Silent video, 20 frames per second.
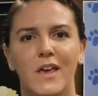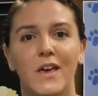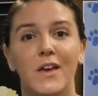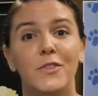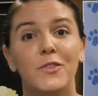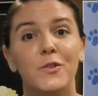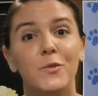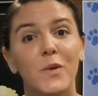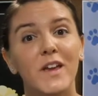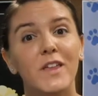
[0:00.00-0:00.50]

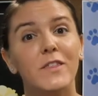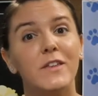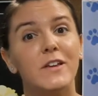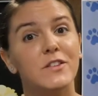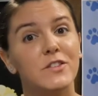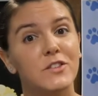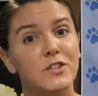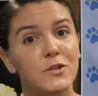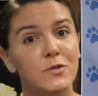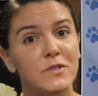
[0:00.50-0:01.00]
The way
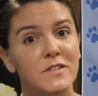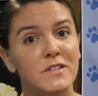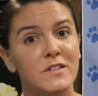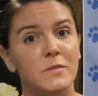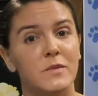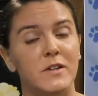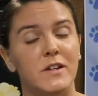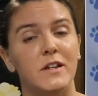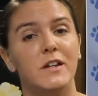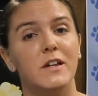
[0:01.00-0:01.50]
things used to
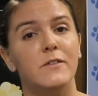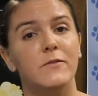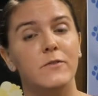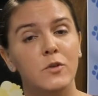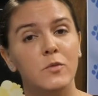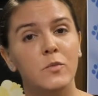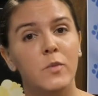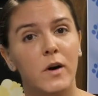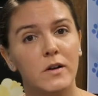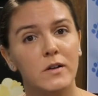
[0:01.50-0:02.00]
be, if
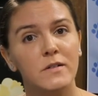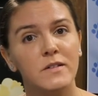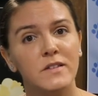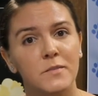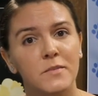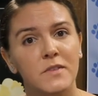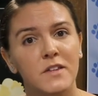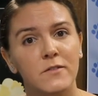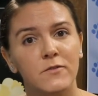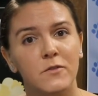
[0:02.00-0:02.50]
you borrowed something